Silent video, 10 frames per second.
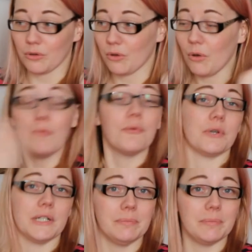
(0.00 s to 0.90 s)
go
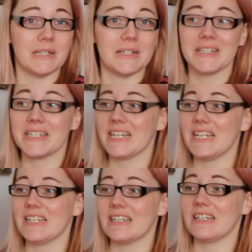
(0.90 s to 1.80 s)
for it, because
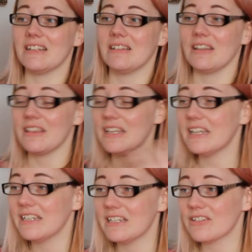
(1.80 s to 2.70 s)
the
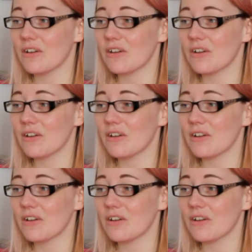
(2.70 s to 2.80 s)
thinking is,